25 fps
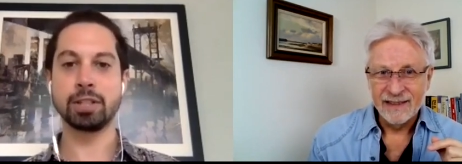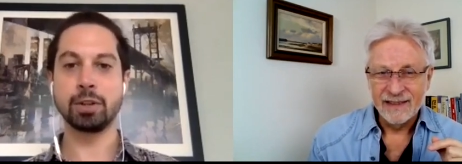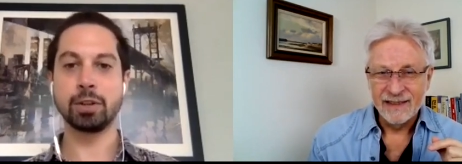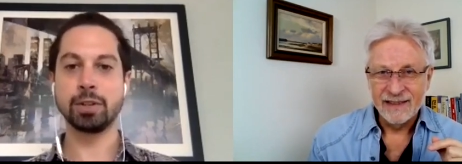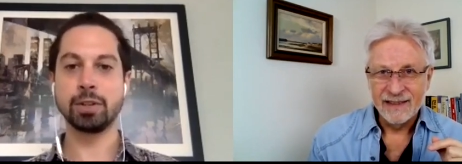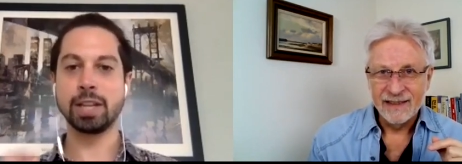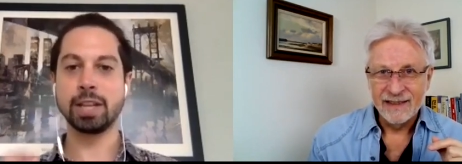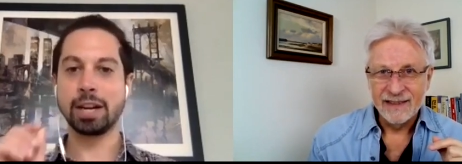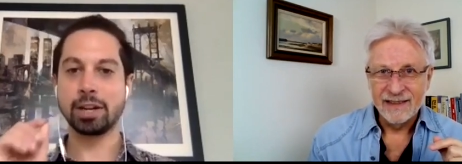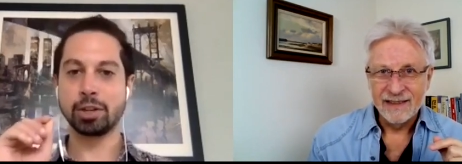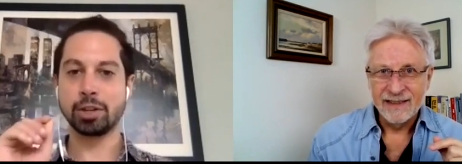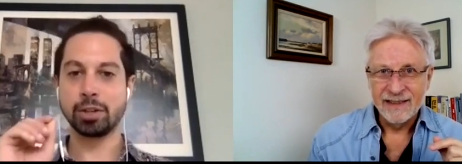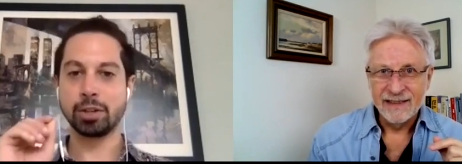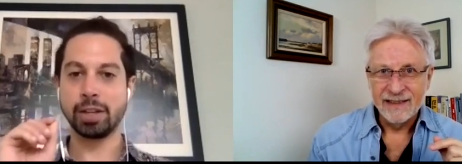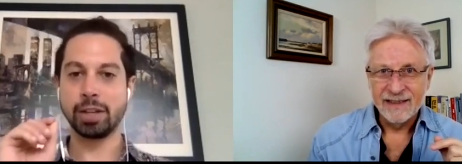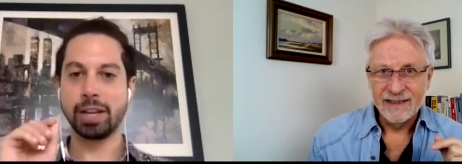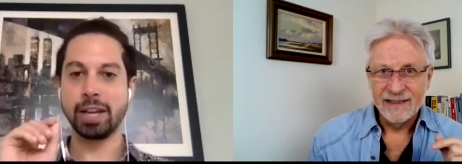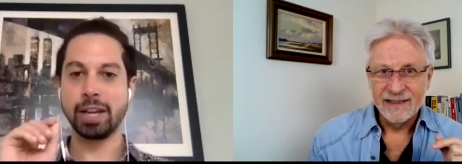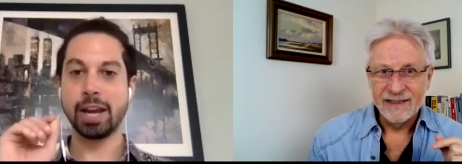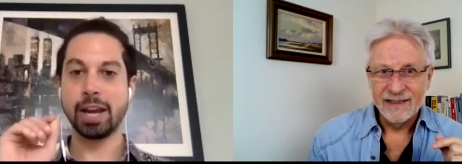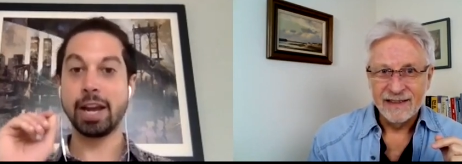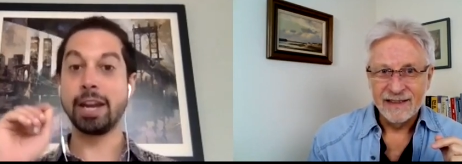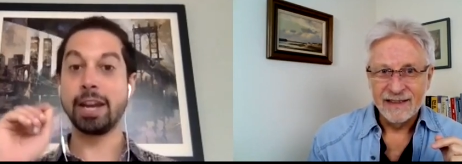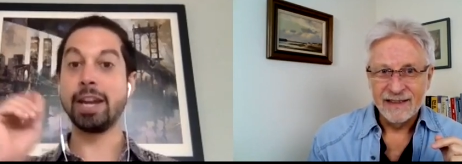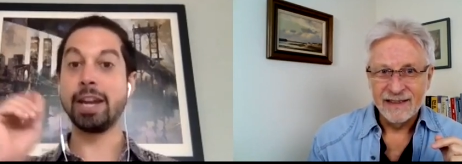Speaker 1: there's
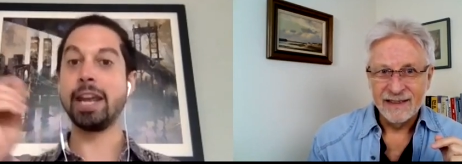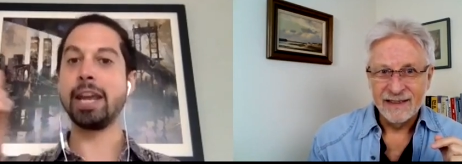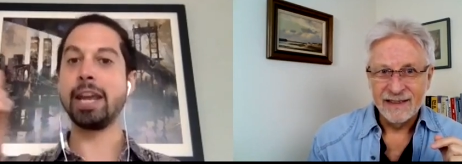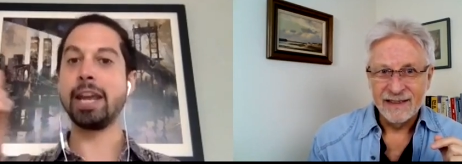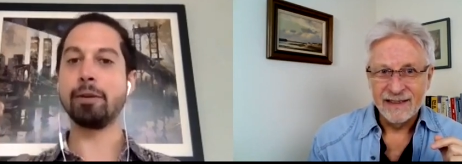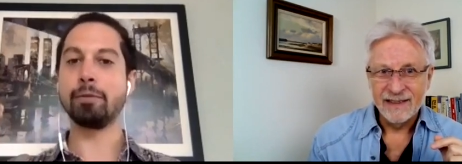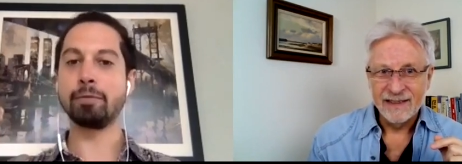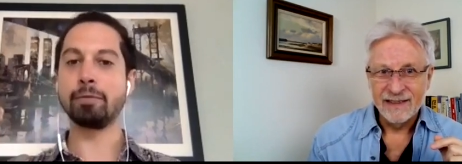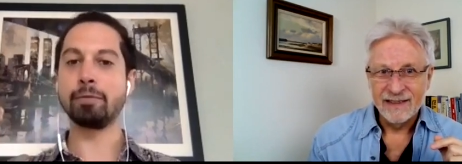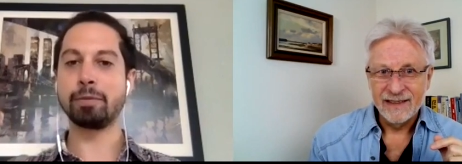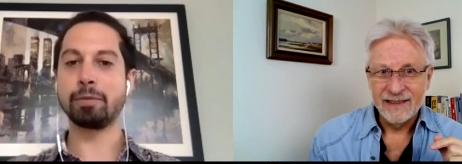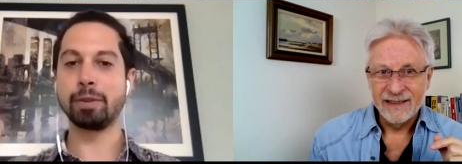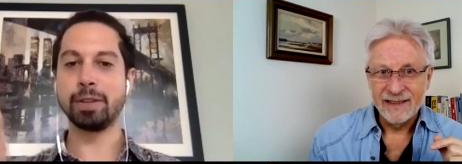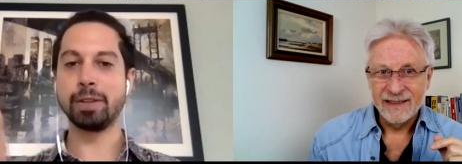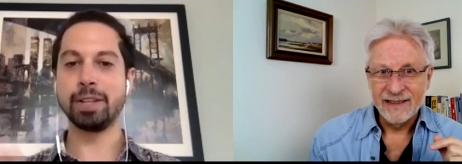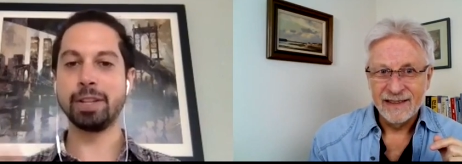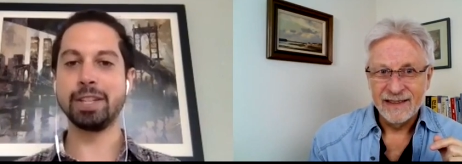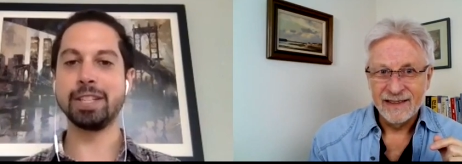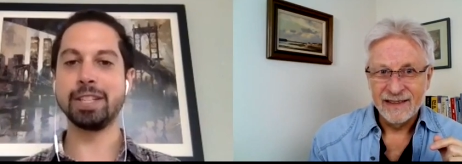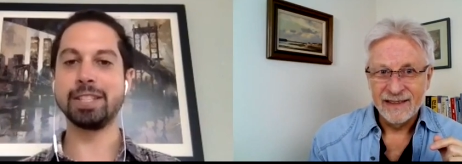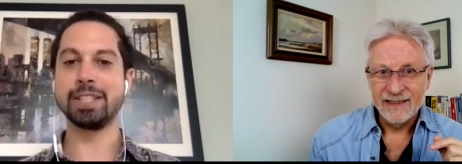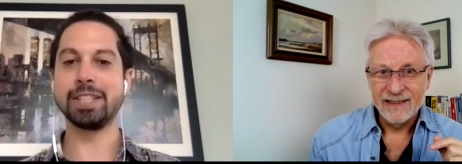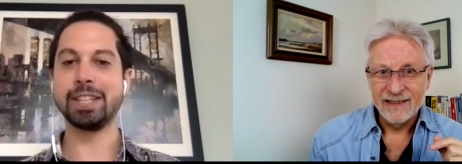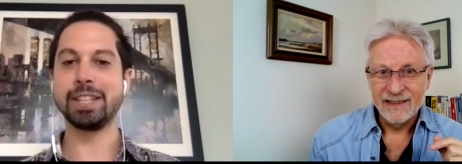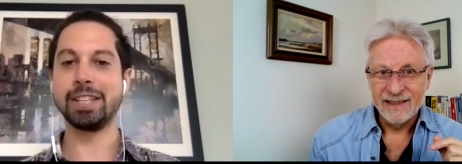actually a name for the
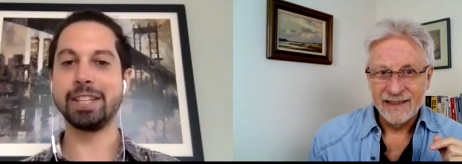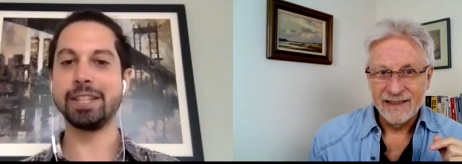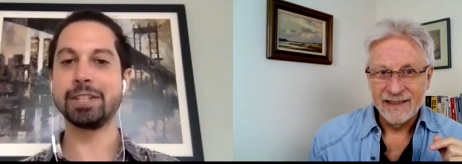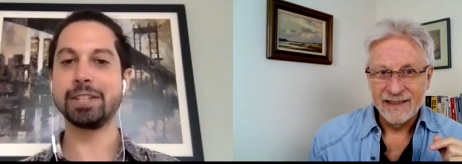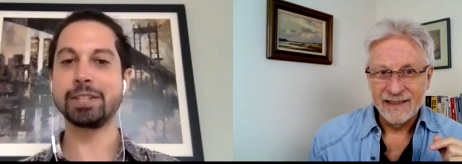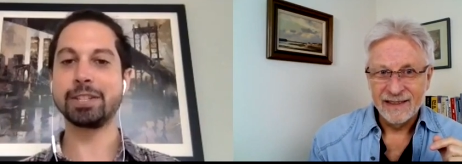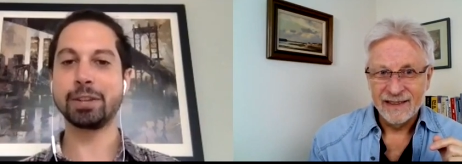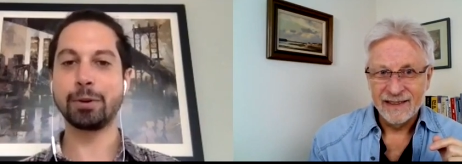disease.